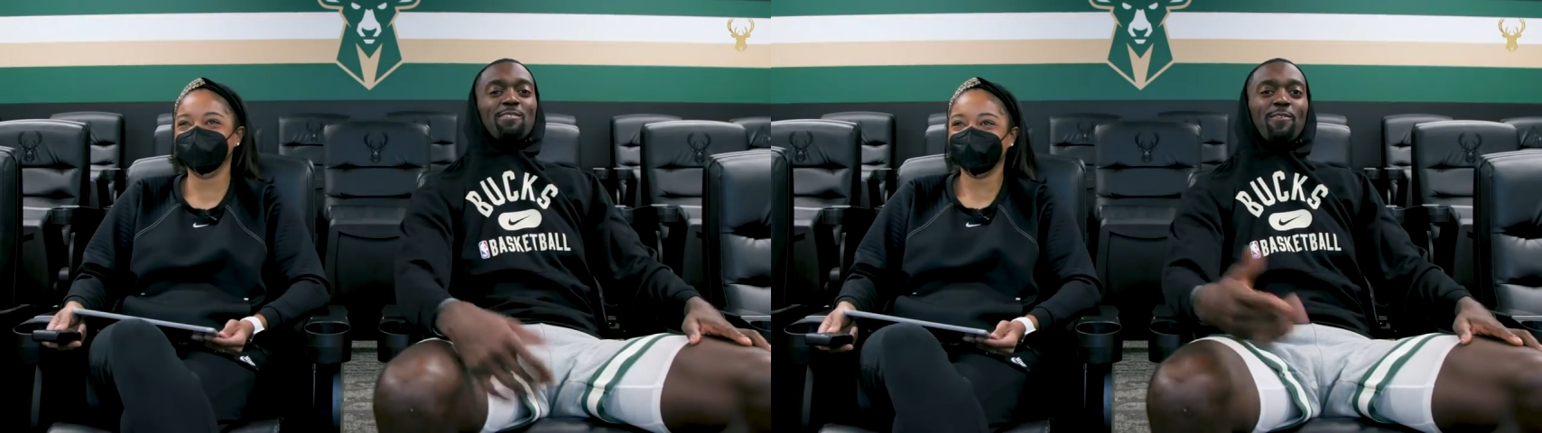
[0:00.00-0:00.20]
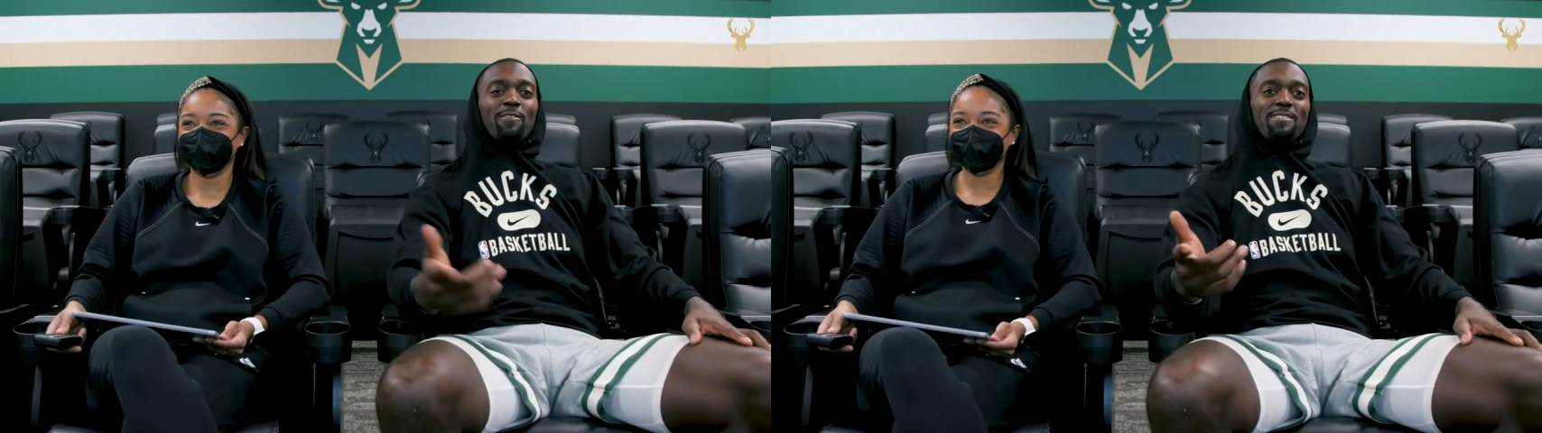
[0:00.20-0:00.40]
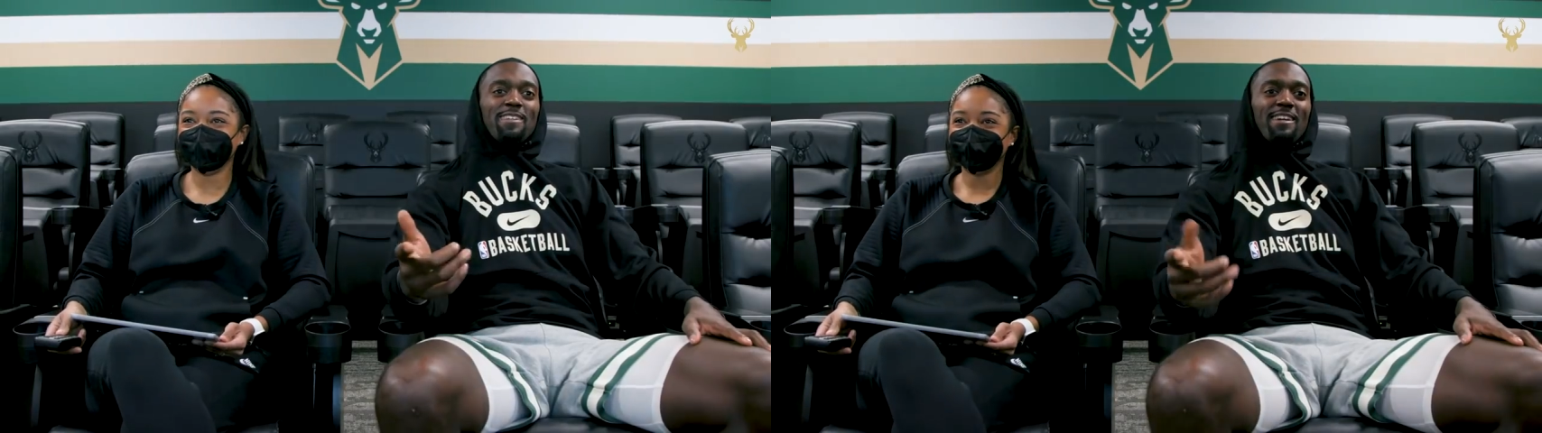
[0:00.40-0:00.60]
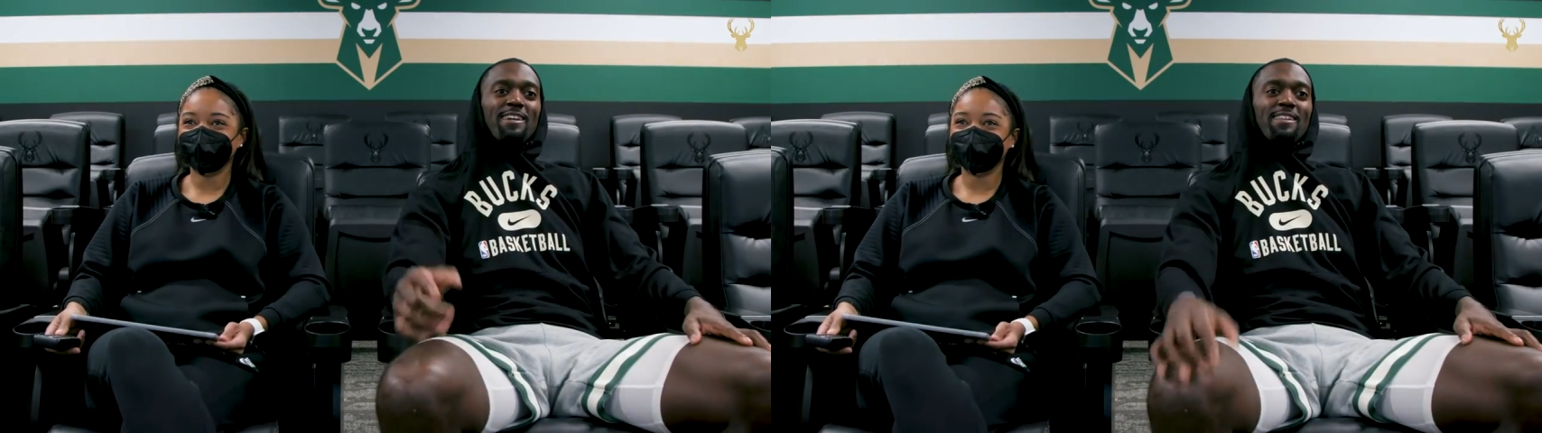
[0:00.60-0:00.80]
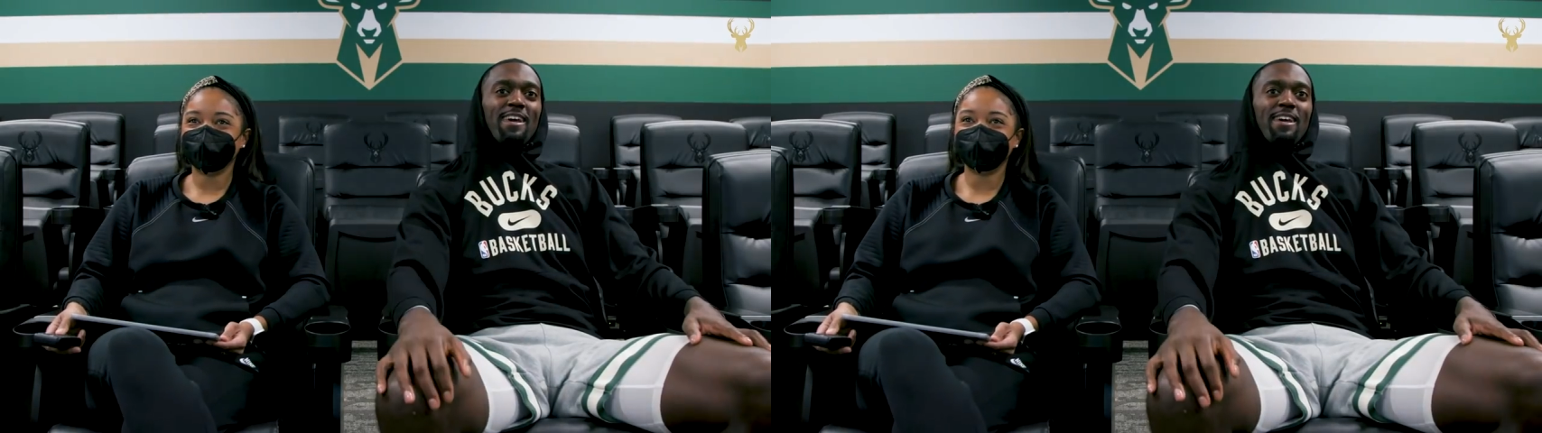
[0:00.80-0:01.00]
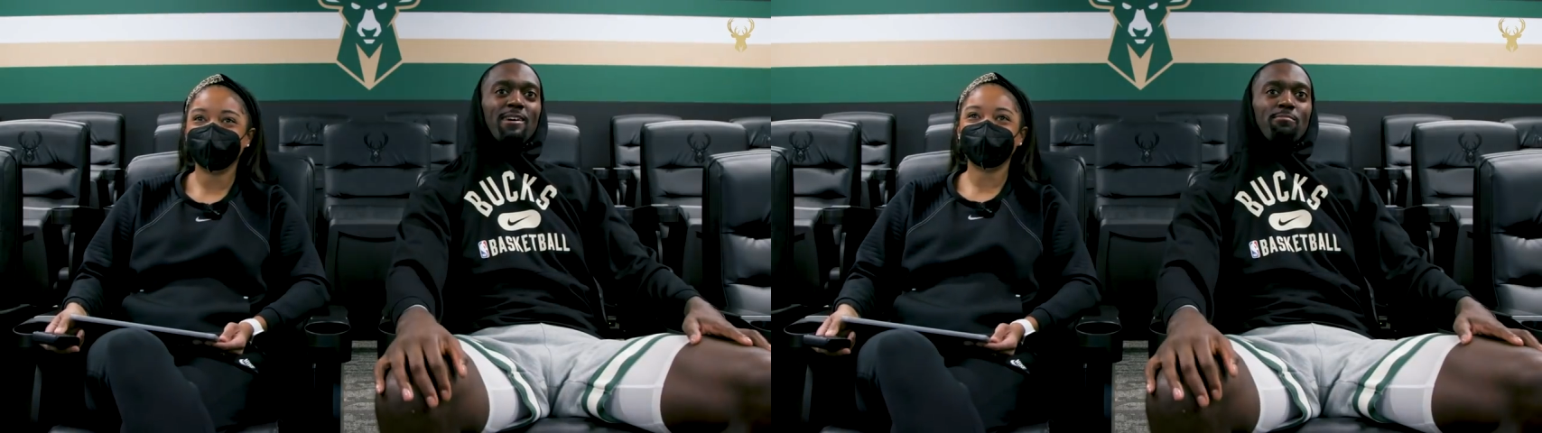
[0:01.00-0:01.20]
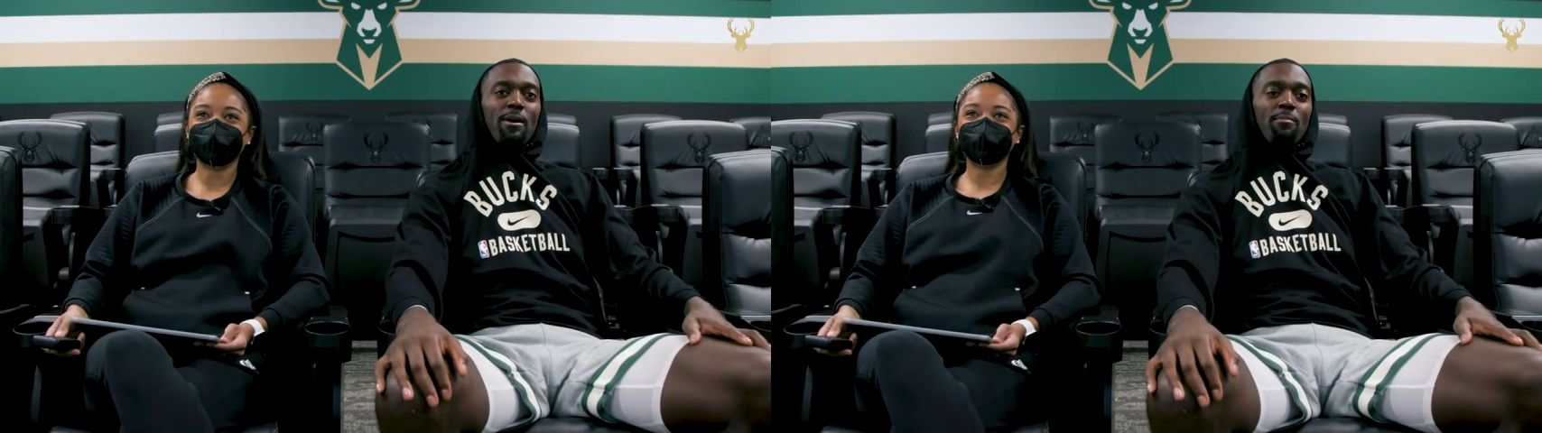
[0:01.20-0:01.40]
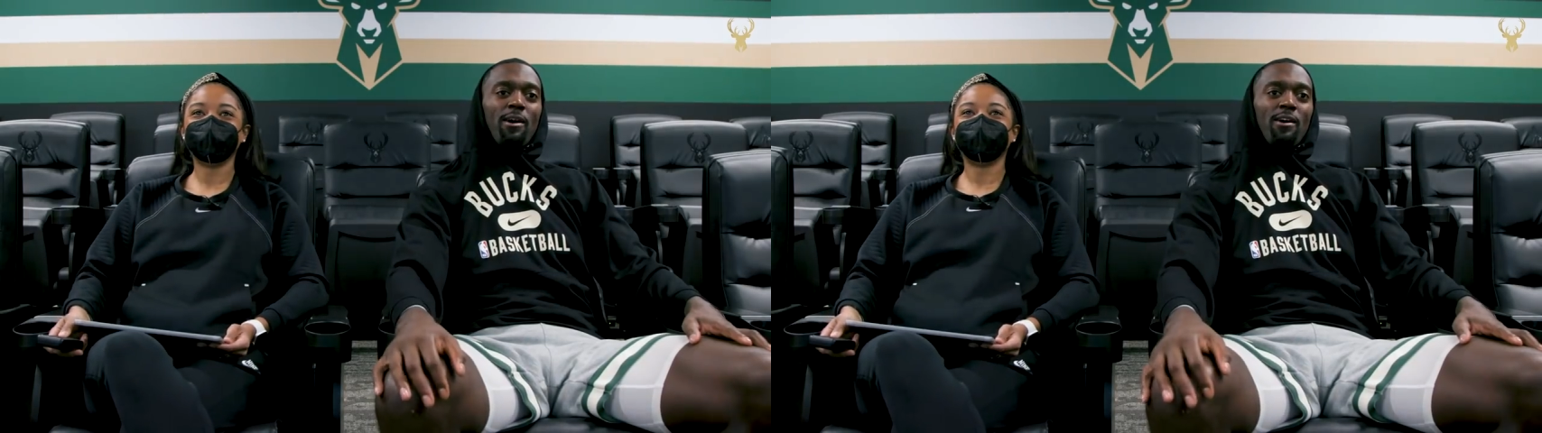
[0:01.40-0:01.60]
Speaker 1: was the first thing that
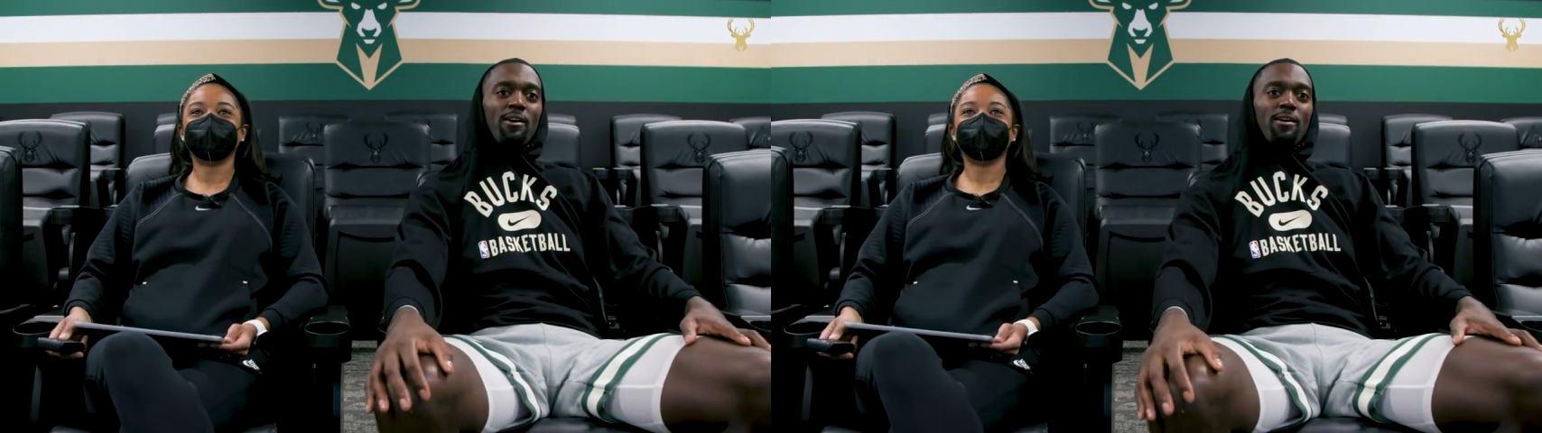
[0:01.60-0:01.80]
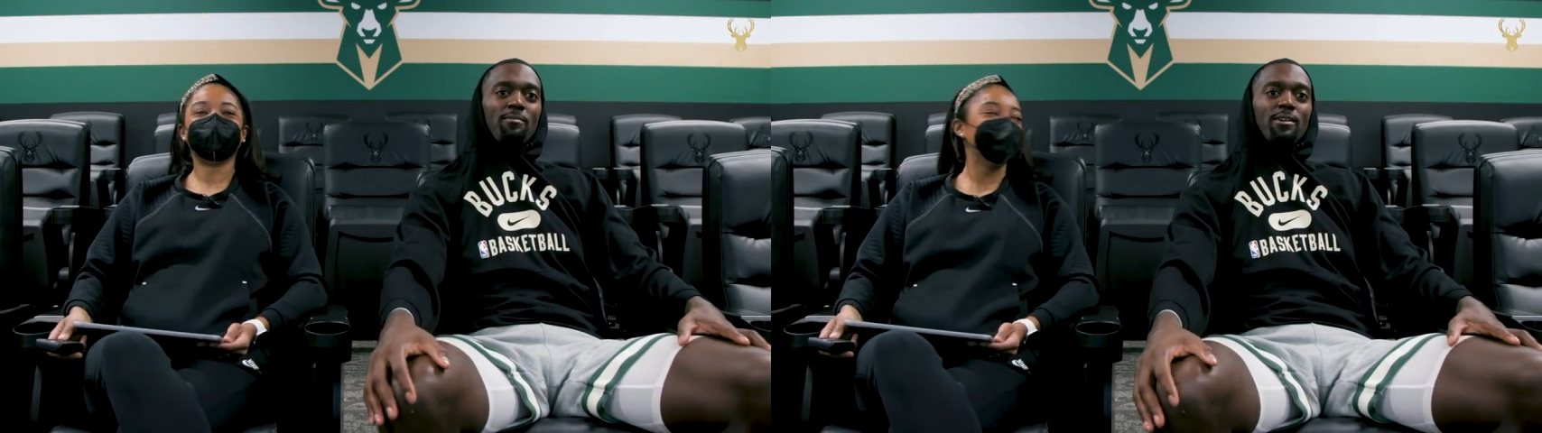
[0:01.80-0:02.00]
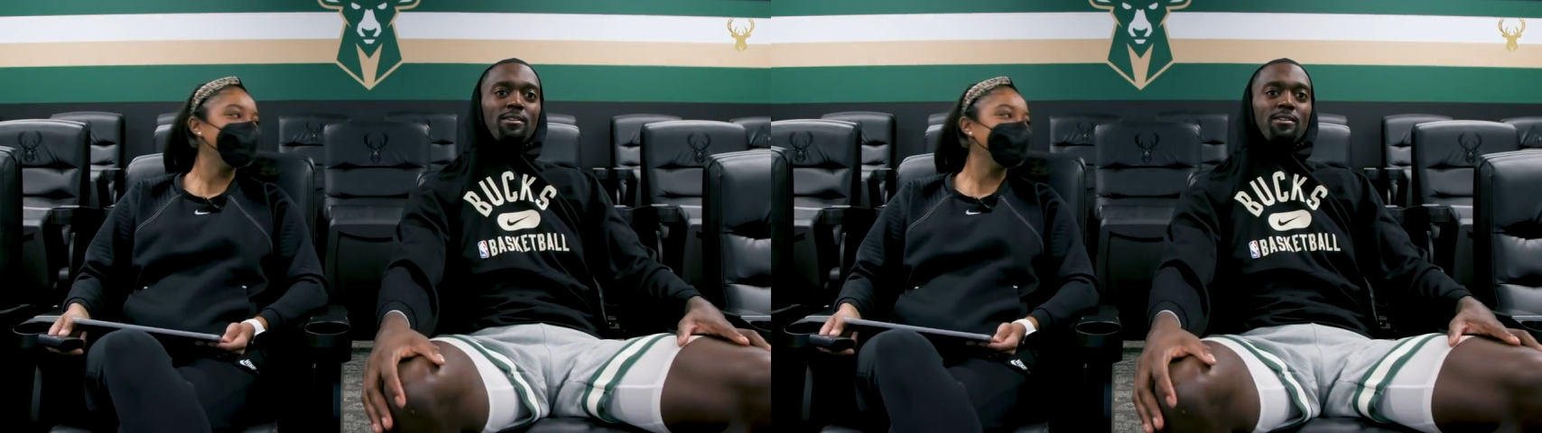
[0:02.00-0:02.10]
my mom